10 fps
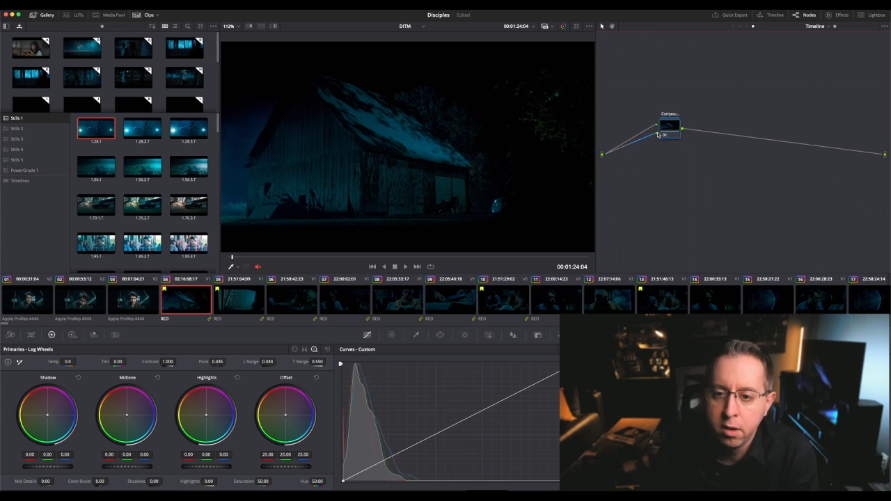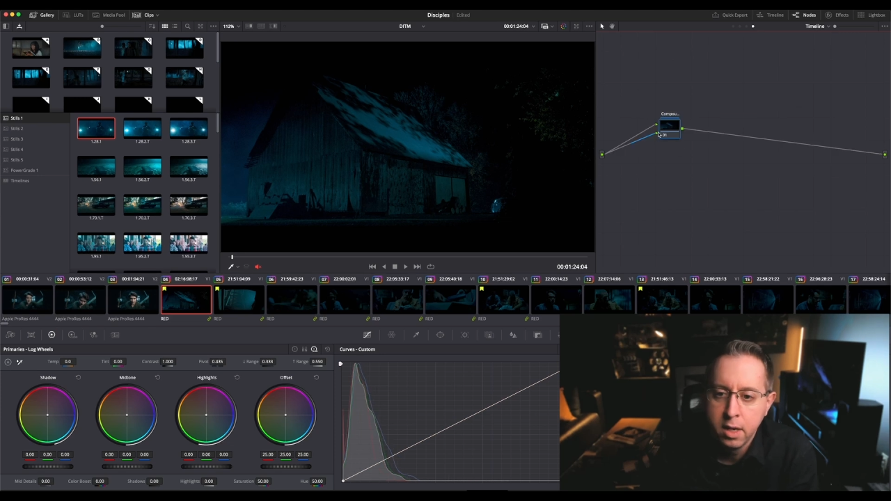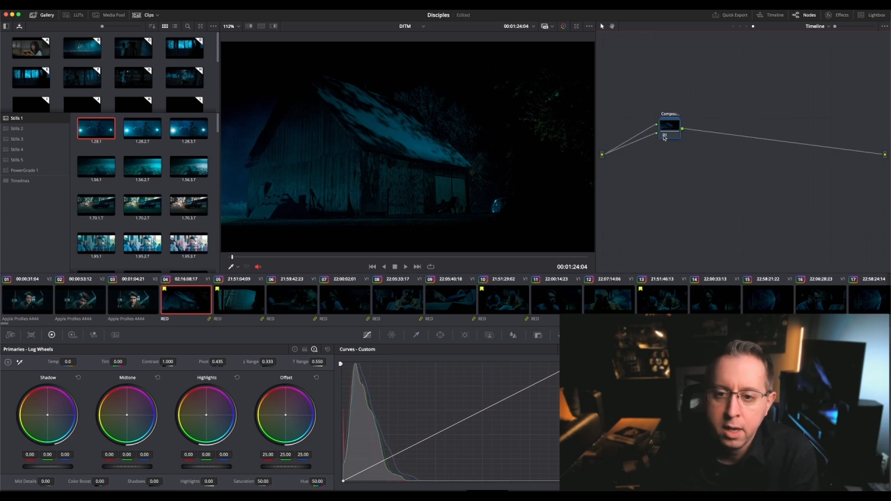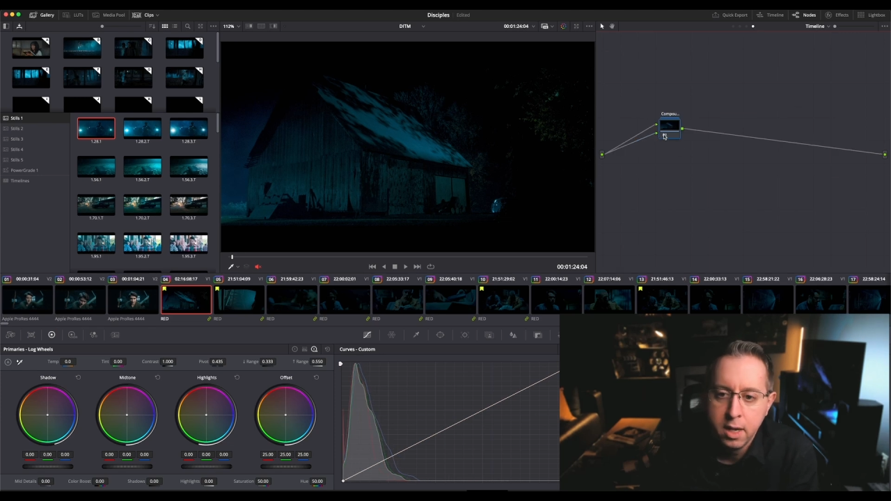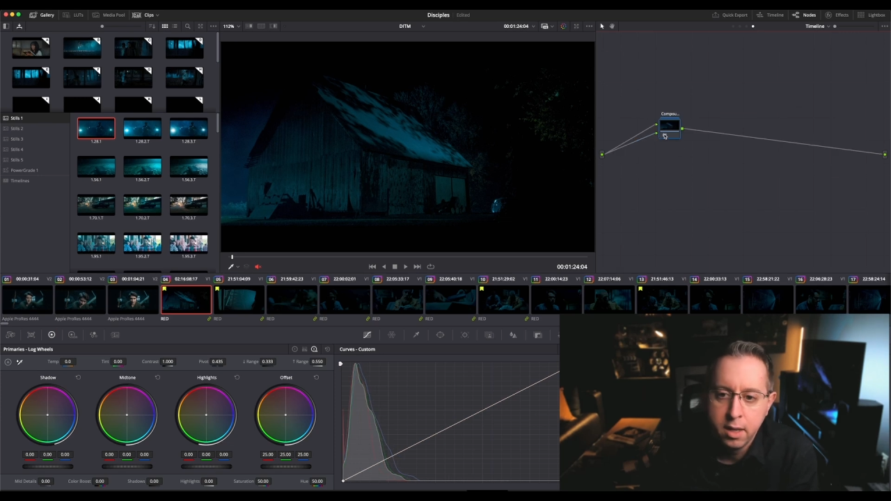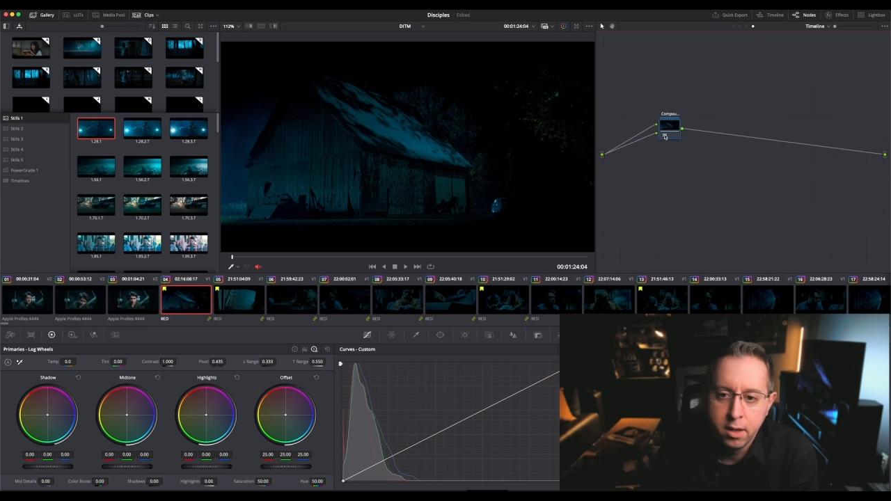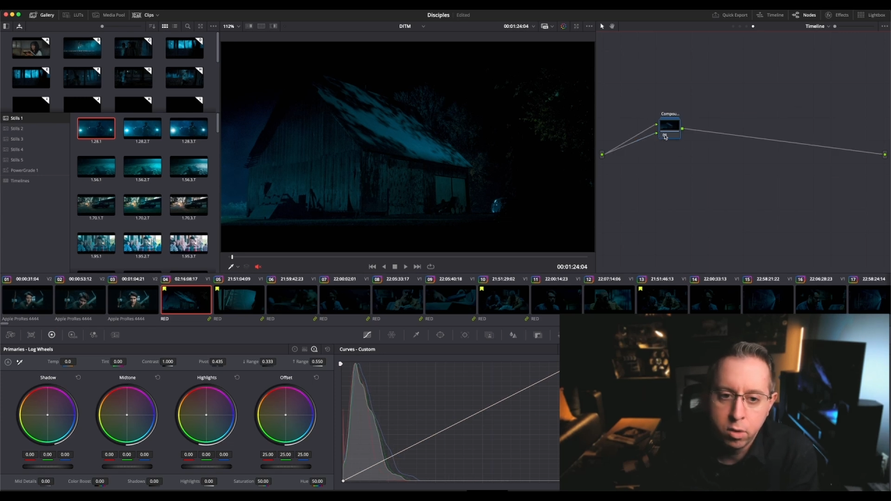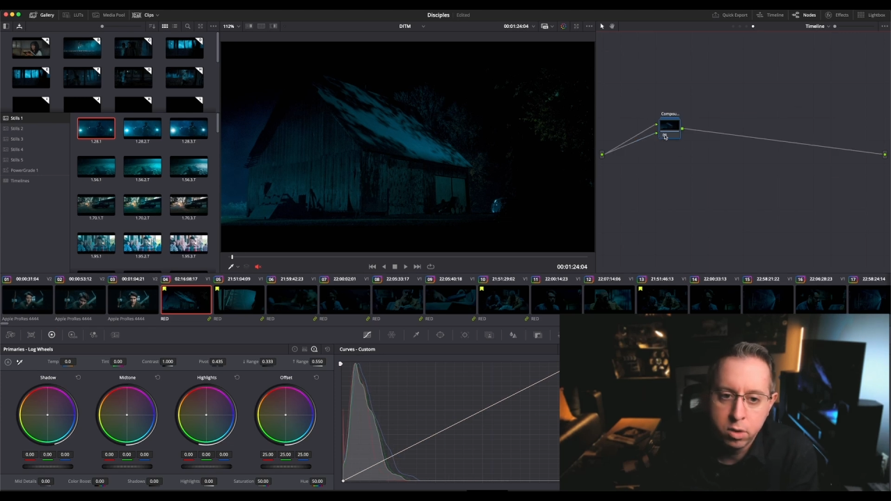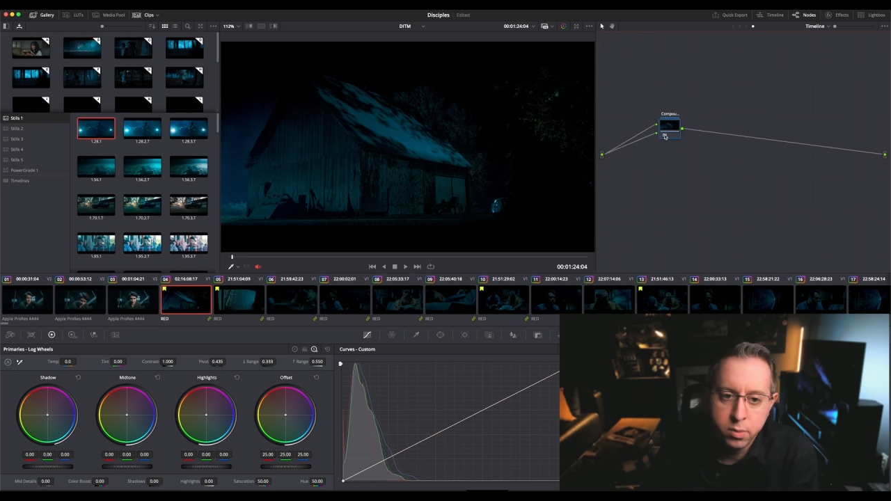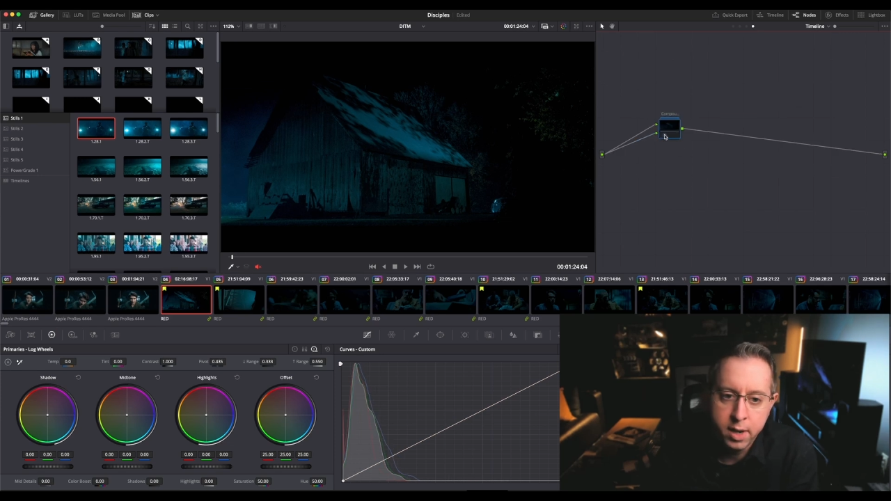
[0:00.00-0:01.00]
And then, of
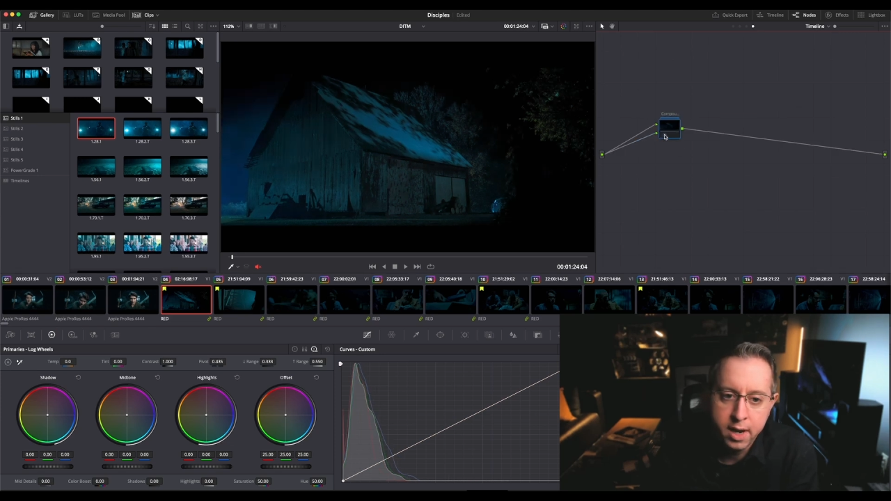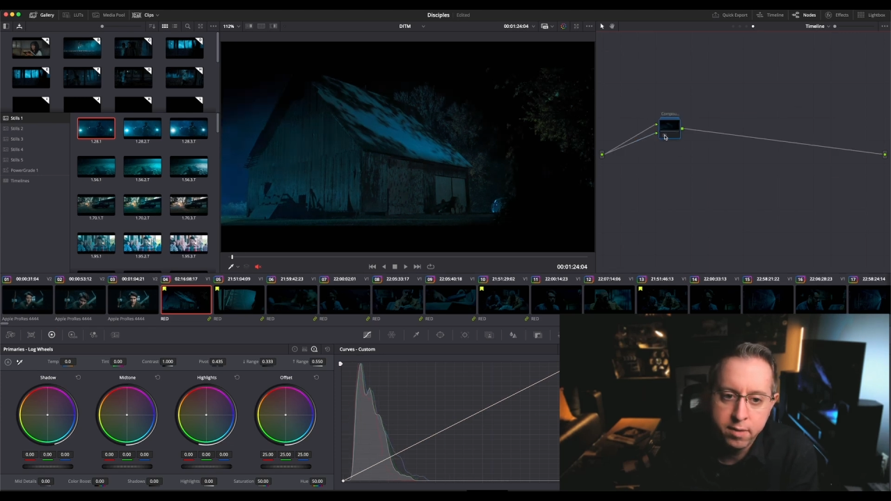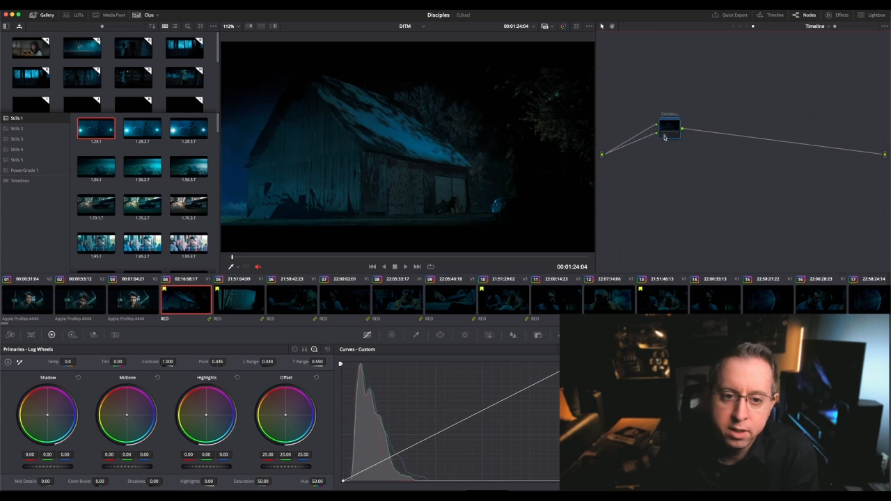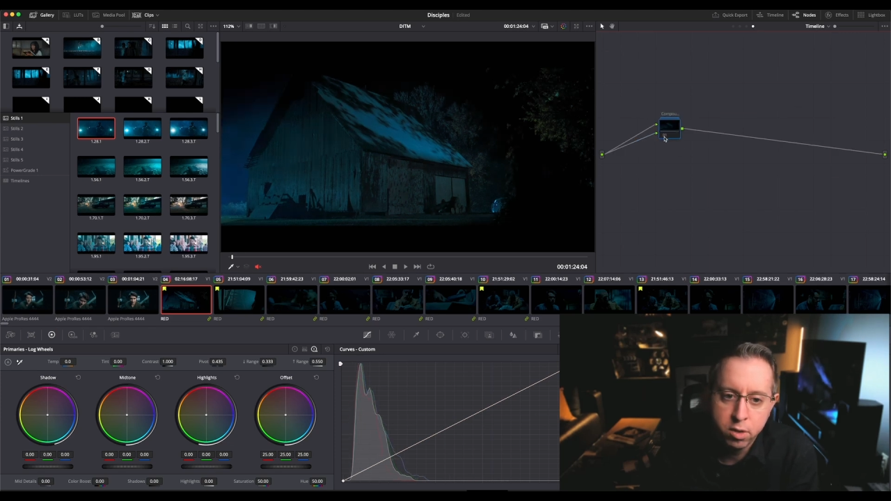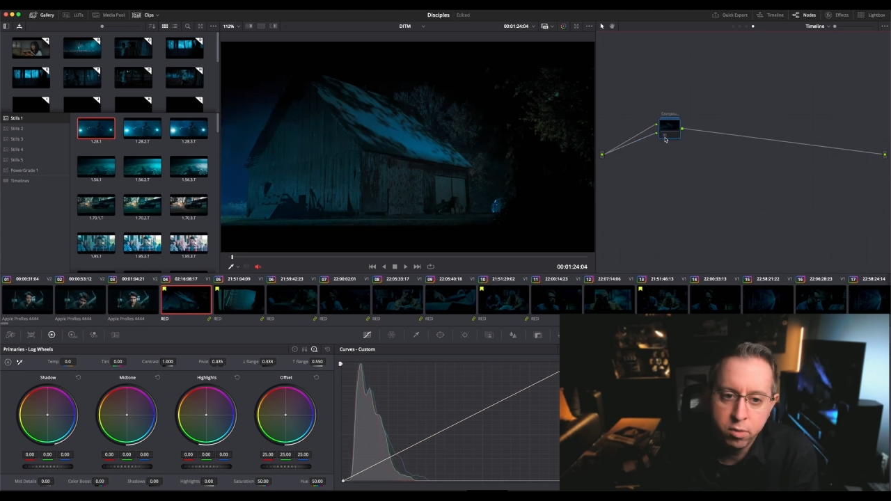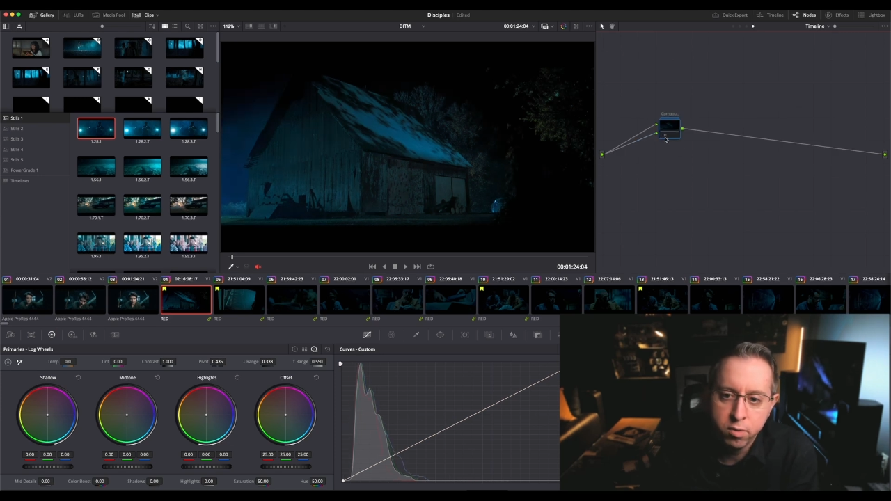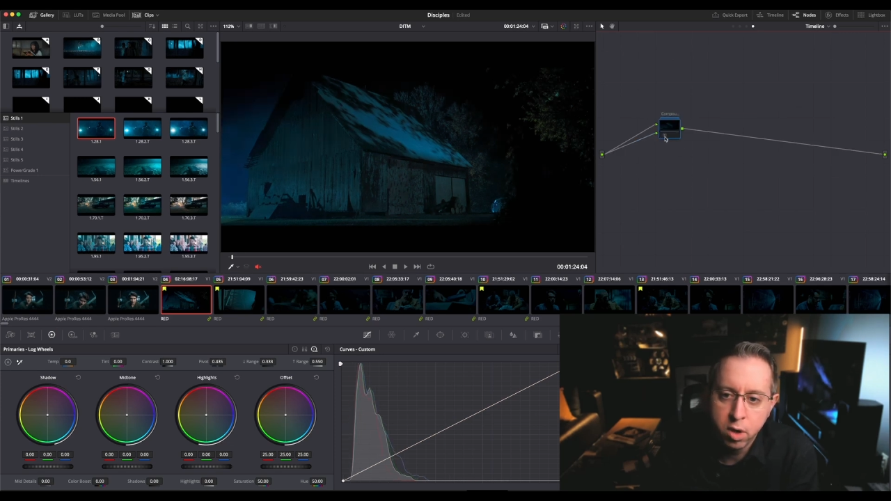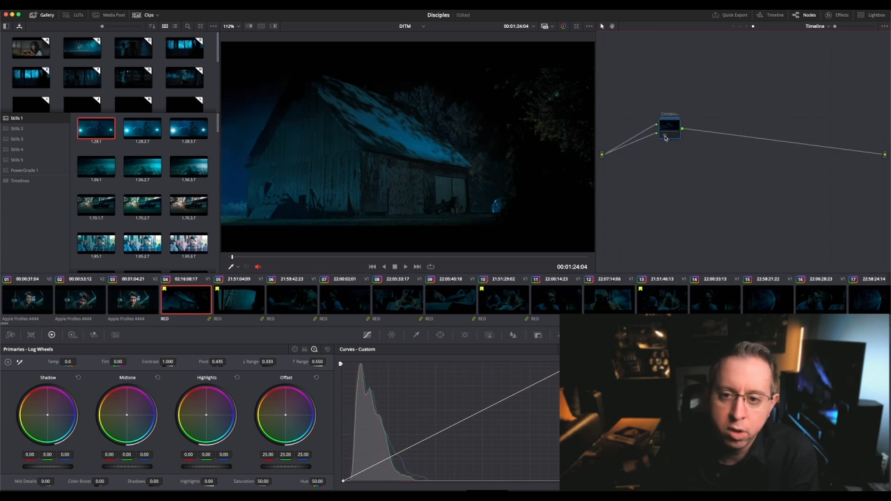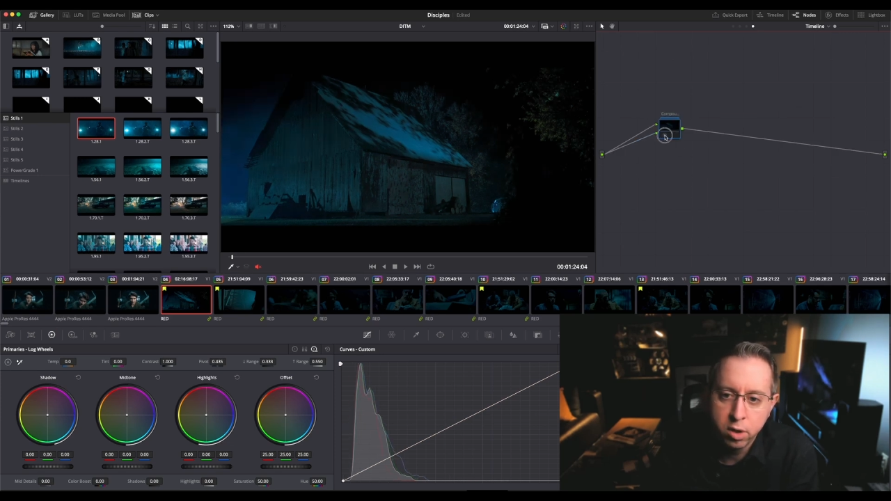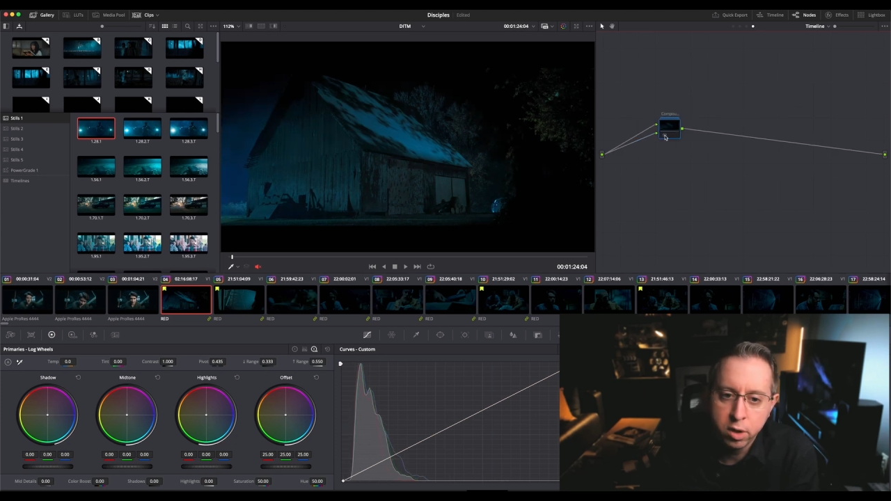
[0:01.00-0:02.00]
course, we have this
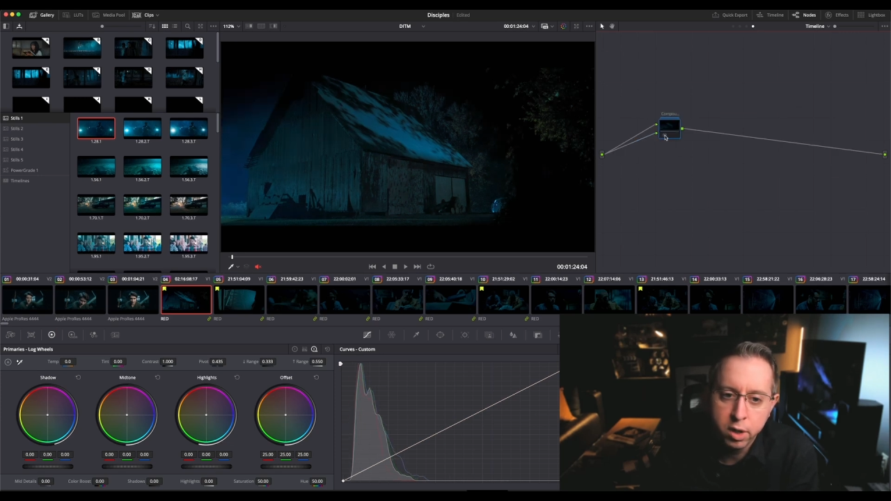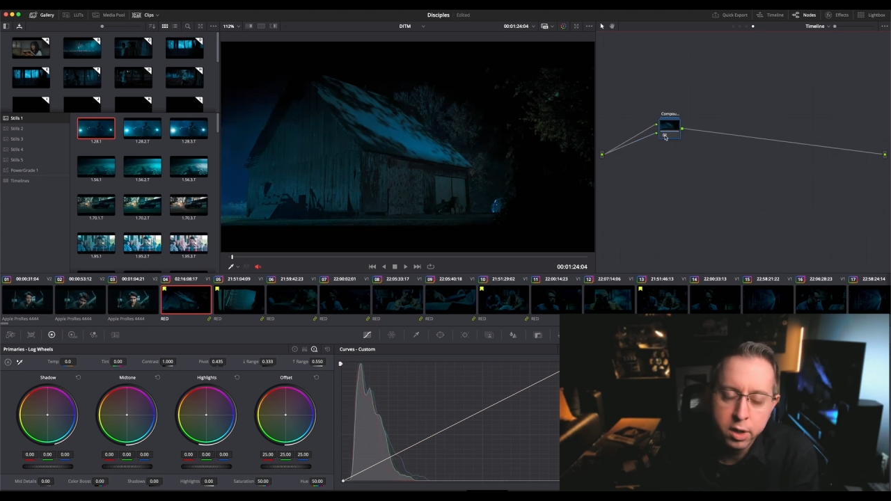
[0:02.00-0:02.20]
overall look